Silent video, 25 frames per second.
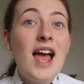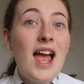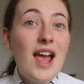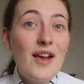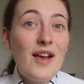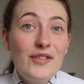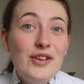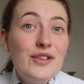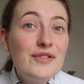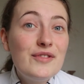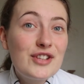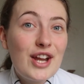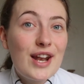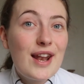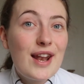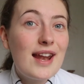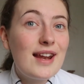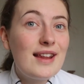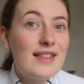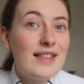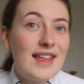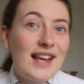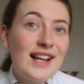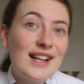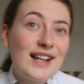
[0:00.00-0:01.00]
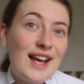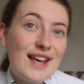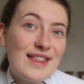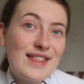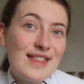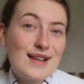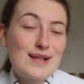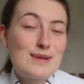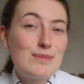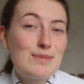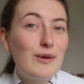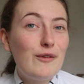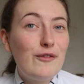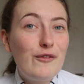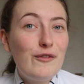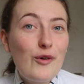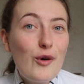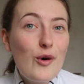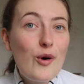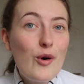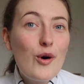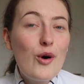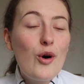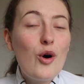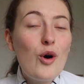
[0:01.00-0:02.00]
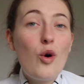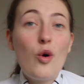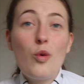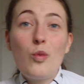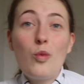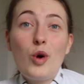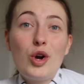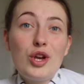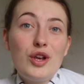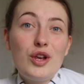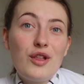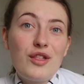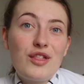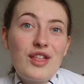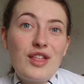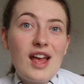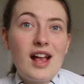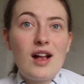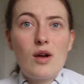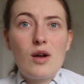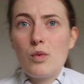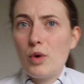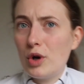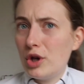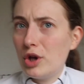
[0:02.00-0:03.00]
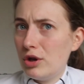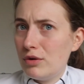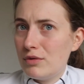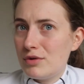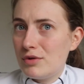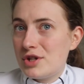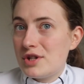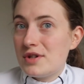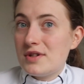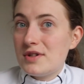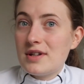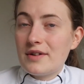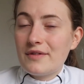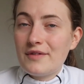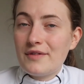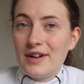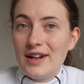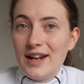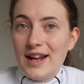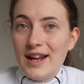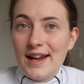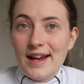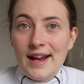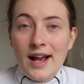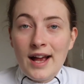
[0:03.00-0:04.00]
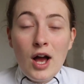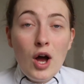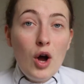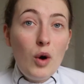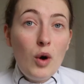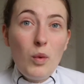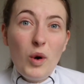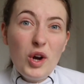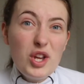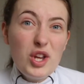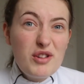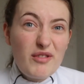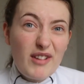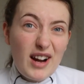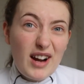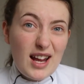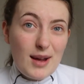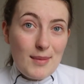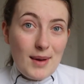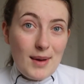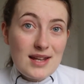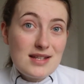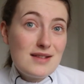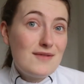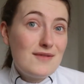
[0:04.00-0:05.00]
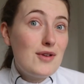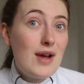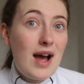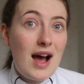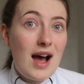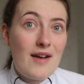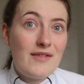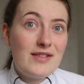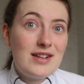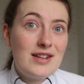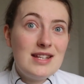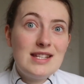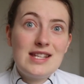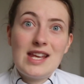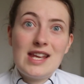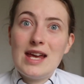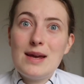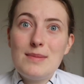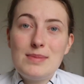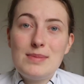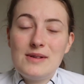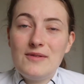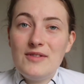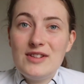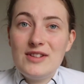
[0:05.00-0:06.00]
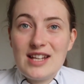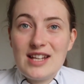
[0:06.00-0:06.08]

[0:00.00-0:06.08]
if you've done anything like this before or what you think, what you would do differently, what you recommend. If you have any tips for